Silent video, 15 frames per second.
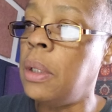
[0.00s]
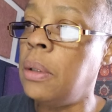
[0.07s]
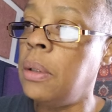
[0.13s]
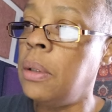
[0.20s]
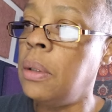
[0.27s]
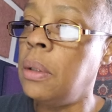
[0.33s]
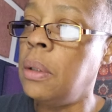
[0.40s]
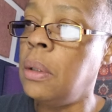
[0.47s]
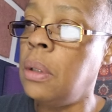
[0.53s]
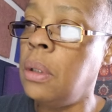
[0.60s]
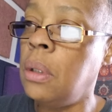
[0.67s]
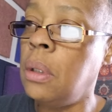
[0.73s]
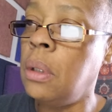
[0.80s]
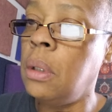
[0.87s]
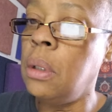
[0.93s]
to
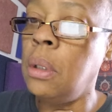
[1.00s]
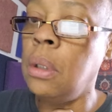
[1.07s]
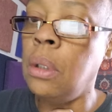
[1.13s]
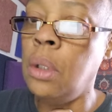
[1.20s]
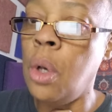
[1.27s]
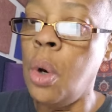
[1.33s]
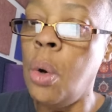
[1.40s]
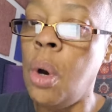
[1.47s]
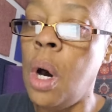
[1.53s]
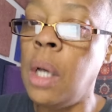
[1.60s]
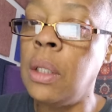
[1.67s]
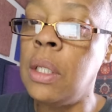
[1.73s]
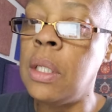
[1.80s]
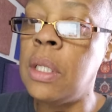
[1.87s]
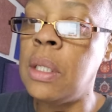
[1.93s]
know,
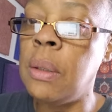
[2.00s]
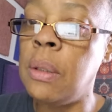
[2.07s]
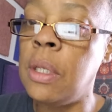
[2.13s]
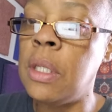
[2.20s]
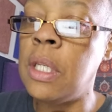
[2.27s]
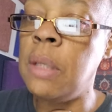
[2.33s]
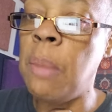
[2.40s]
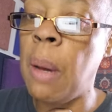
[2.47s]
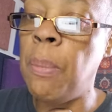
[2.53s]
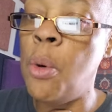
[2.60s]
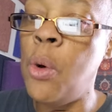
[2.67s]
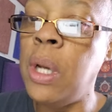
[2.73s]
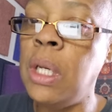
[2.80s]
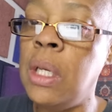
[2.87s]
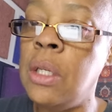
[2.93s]
understand. See, my
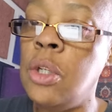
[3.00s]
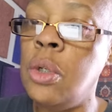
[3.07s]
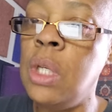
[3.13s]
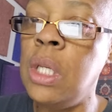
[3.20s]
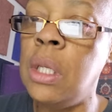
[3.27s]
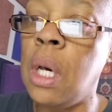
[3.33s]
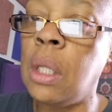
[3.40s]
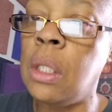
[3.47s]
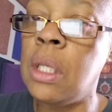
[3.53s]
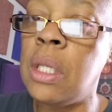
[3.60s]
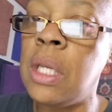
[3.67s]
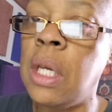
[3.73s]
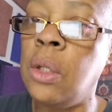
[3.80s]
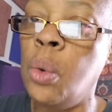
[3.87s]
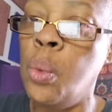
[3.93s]
point is you need to
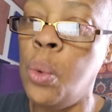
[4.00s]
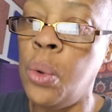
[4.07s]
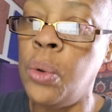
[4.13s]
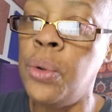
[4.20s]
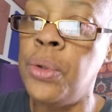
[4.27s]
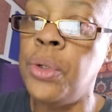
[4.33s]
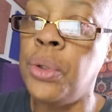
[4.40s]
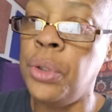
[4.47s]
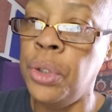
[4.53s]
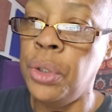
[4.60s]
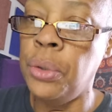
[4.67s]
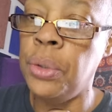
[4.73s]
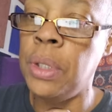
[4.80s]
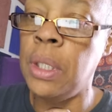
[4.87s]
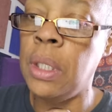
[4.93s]
understand the words you're
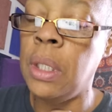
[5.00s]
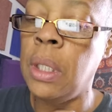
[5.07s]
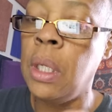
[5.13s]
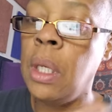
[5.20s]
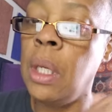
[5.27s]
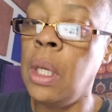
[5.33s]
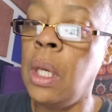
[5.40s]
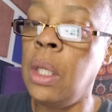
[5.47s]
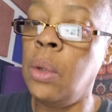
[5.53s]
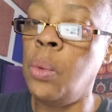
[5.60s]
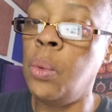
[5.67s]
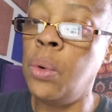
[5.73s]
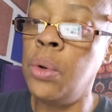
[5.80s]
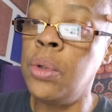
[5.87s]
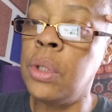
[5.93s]
using and
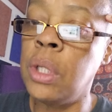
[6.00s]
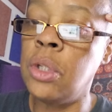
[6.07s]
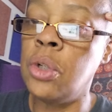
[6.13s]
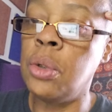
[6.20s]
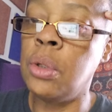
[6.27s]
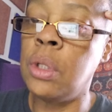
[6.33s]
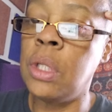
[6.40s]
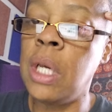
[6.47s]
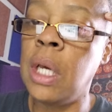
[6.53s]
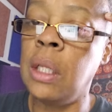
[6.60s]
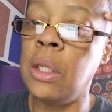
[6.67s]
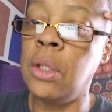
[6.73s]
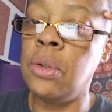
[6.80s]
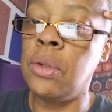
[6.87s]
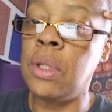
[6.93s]
the words that you're
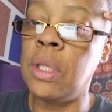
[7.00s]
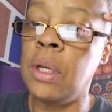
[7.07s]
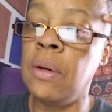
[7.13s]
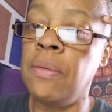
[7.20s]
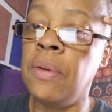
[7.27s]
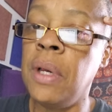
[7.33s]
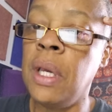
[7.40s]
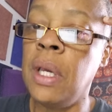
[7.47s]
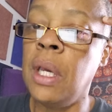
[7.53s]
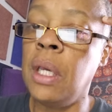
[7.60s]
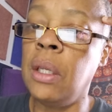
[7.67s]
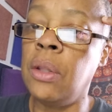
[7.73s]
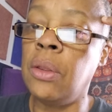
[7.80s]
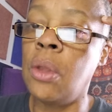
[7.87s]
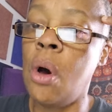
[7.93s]
telling yourself
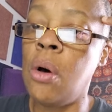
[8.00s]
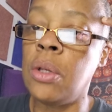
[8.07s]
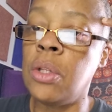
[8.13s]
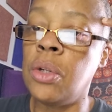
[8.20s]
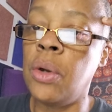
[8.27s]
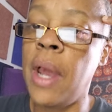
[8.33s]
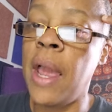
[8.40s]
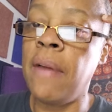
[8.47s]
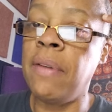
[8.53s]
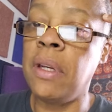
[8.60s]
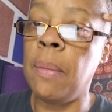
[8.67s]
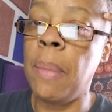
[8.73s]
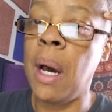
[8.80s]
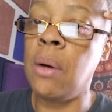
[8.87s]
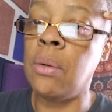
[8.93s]
and the thoughts you're
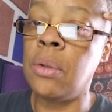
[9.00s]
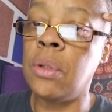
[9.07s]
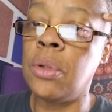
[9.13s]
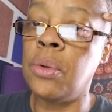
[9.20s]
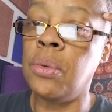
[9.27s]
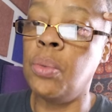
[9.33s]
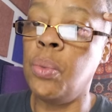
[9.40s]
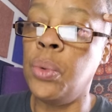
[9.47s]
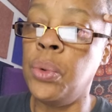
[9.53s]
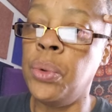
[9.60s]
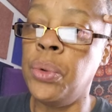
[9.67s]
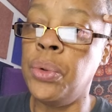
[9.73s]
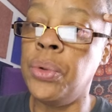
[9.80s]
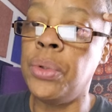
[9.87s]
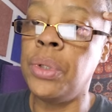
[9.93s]
having about certain
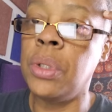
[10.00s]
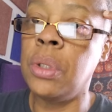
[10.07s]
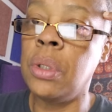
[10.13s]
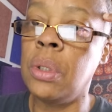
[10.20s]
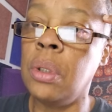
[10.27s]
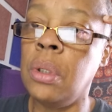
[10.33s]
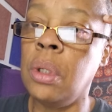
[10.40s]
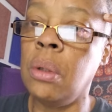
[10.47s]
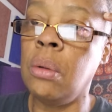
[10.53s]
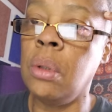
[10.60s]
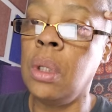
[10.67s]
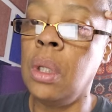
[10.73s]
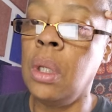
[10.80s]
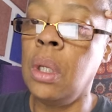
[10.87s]
words, you know.